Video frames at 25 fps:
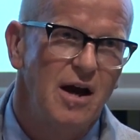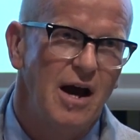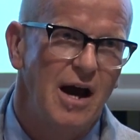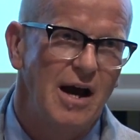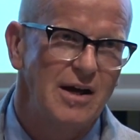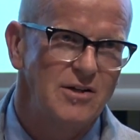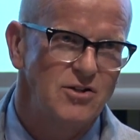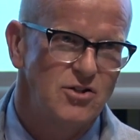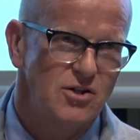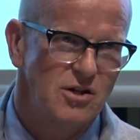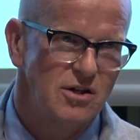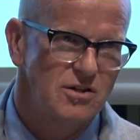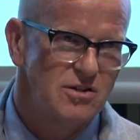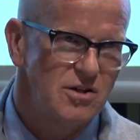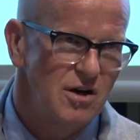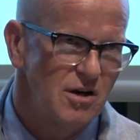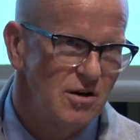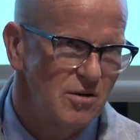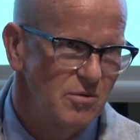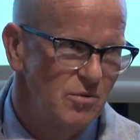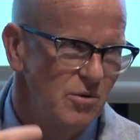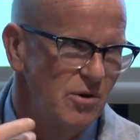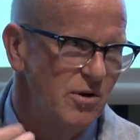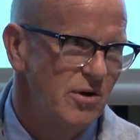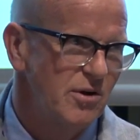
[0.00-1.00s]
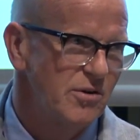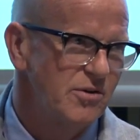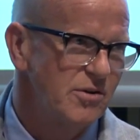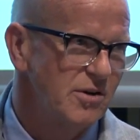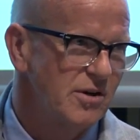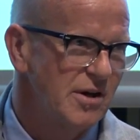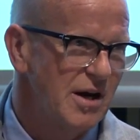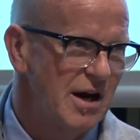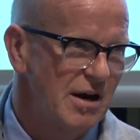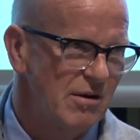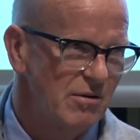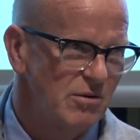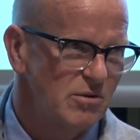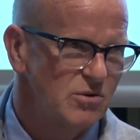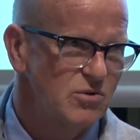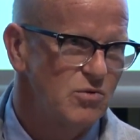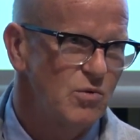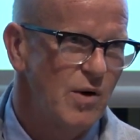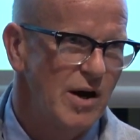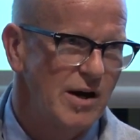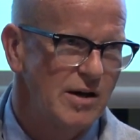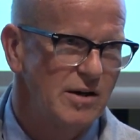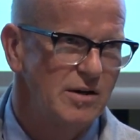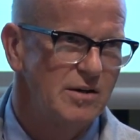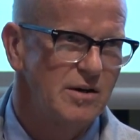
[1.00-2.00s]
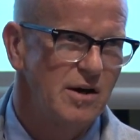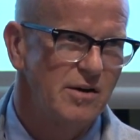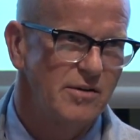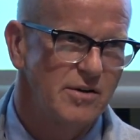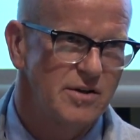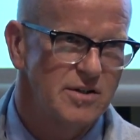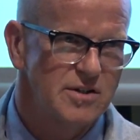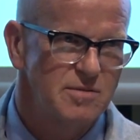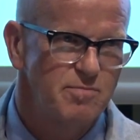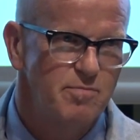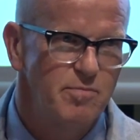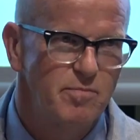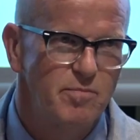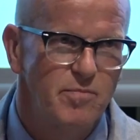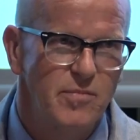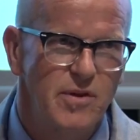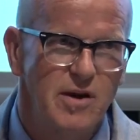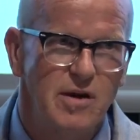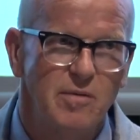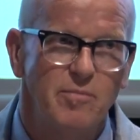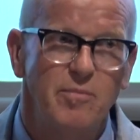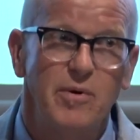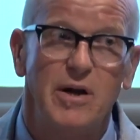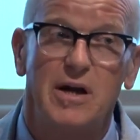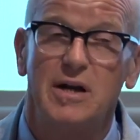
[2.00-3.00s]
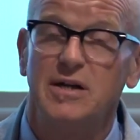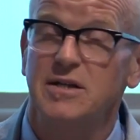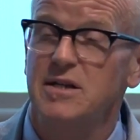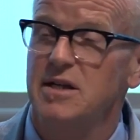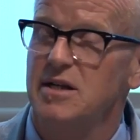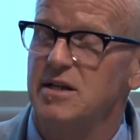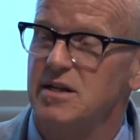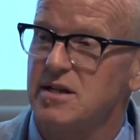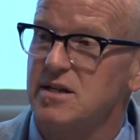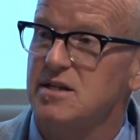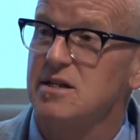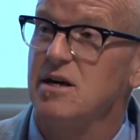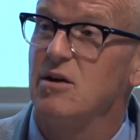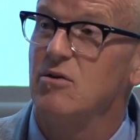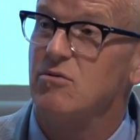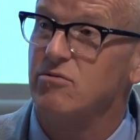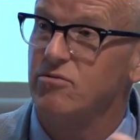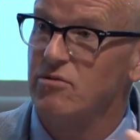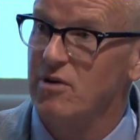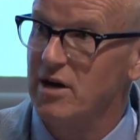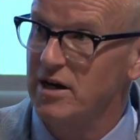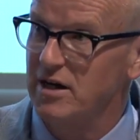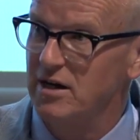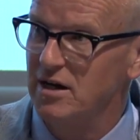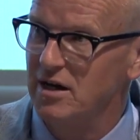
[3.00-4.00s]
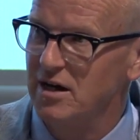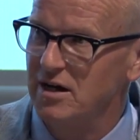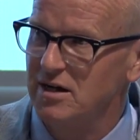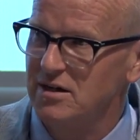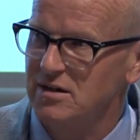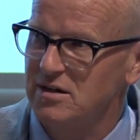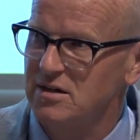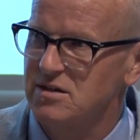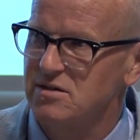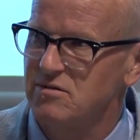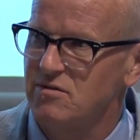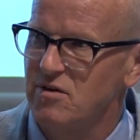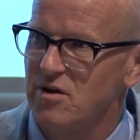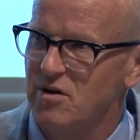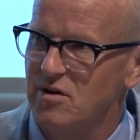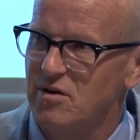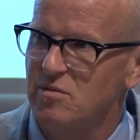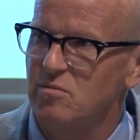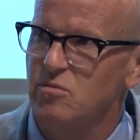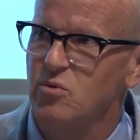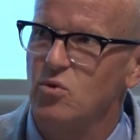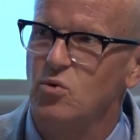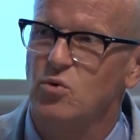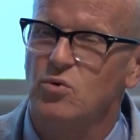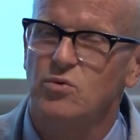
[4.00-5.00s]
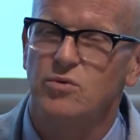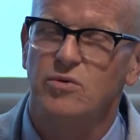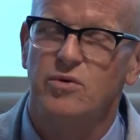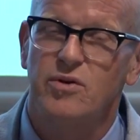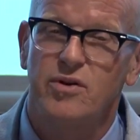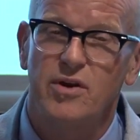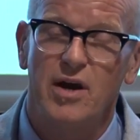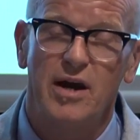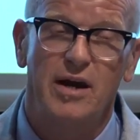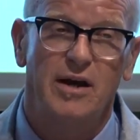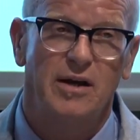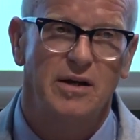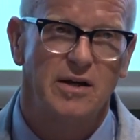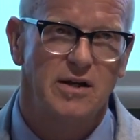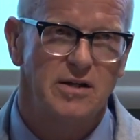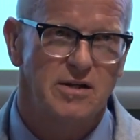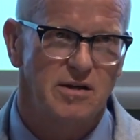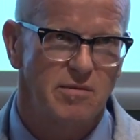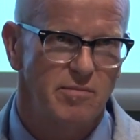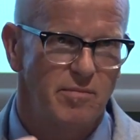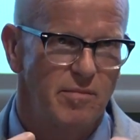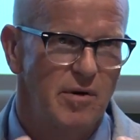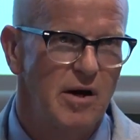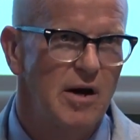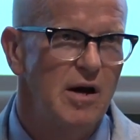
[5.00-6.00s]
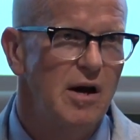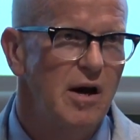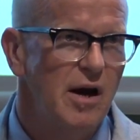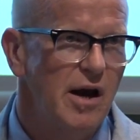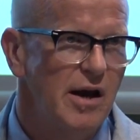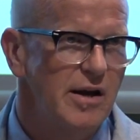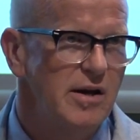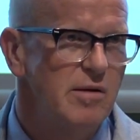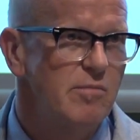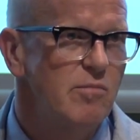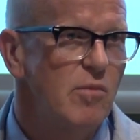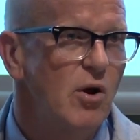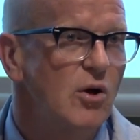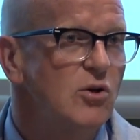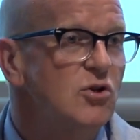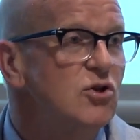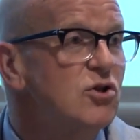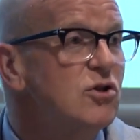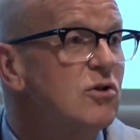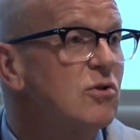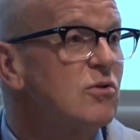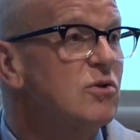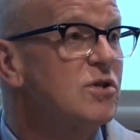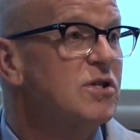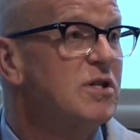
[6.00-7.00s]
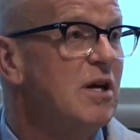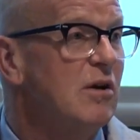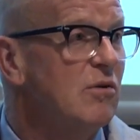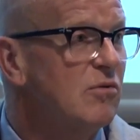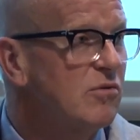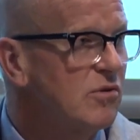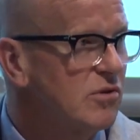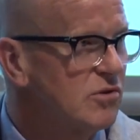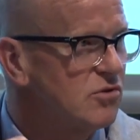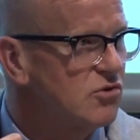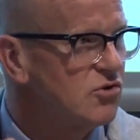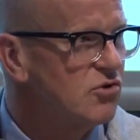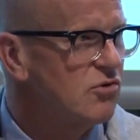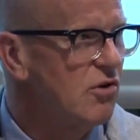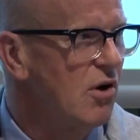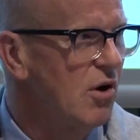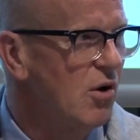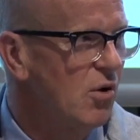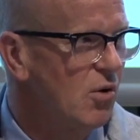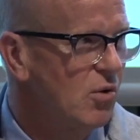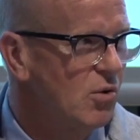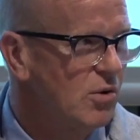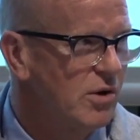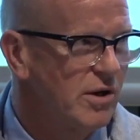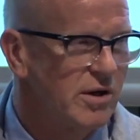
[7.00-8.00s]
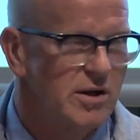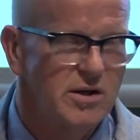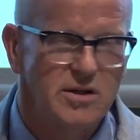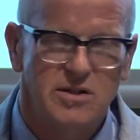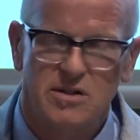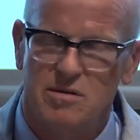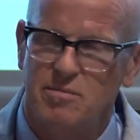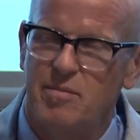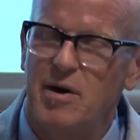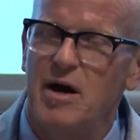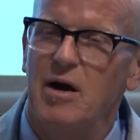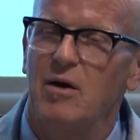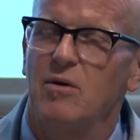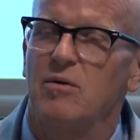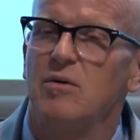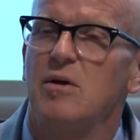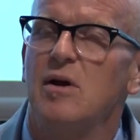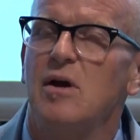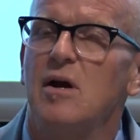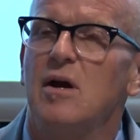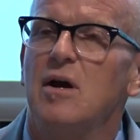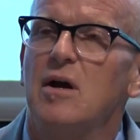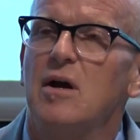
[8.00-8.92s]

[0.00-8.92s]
Angela Duckworth and Carol Dweck and others, the ability to self-regulate is a very important thing. And it's a, an emotional self-control and it's about,